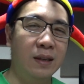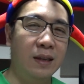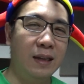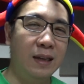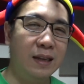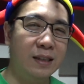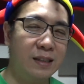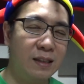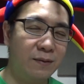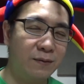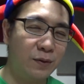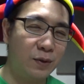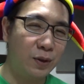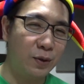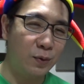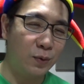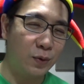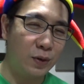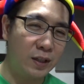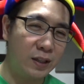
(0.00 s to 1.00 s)
except for
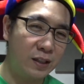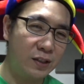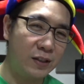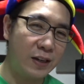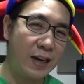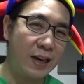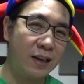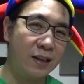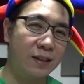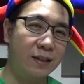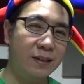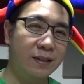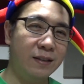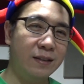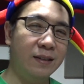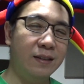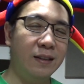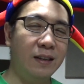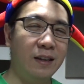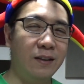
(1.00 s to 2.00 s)
one track,
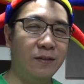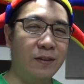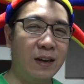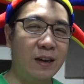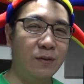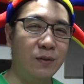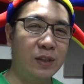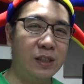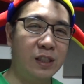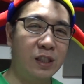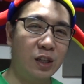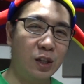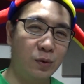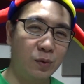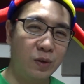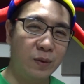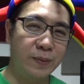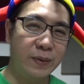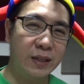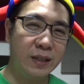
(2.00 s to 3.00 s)
If I Was Your
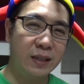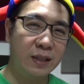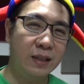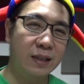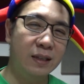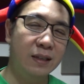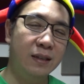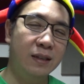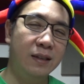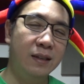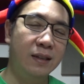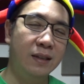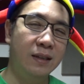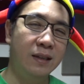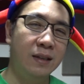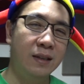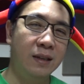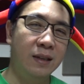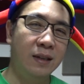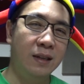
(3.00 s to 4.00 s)
Woman.
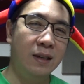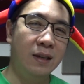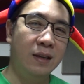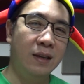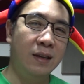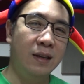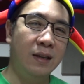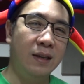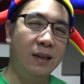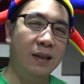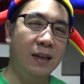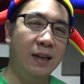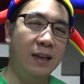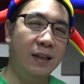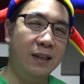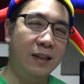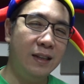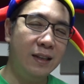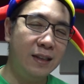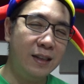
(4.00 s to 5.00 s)

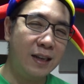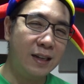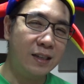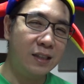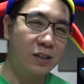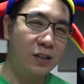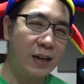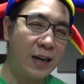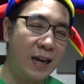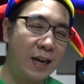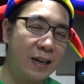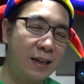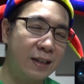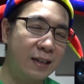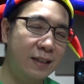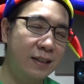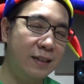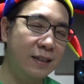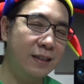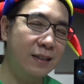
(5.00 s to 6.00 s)
And in that track,
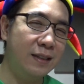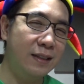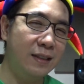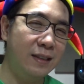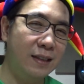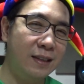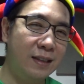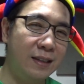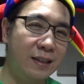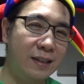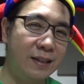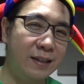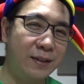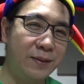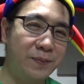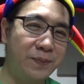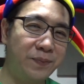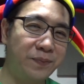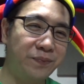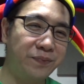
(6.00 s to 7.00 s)
the
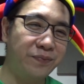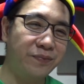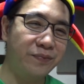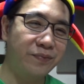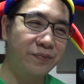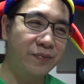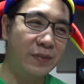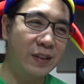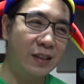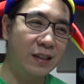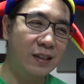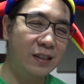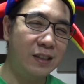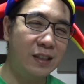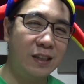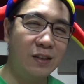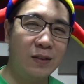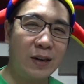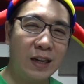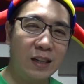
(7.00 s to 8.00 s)

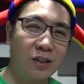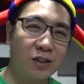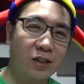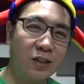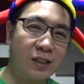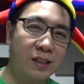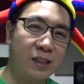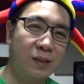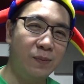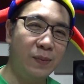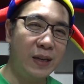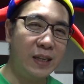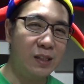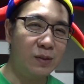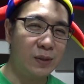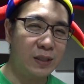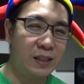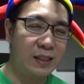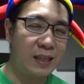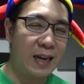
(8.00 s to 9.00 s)
Schiit Ragnarok's bass
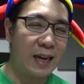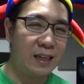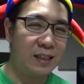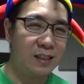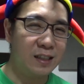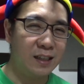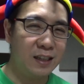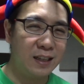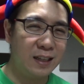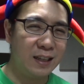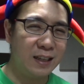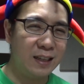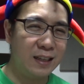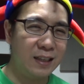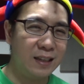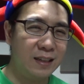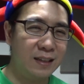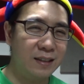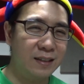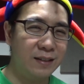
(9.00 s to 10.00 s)
was actually
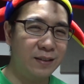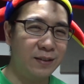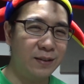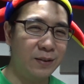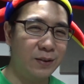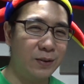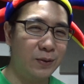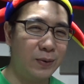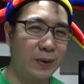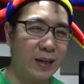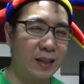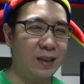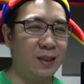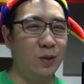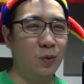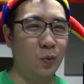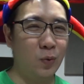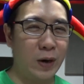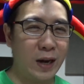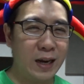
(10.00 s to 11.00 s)
quite
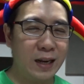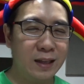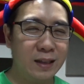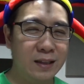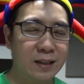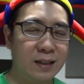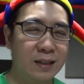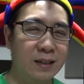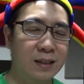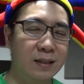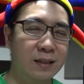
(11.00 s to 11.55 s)
wild.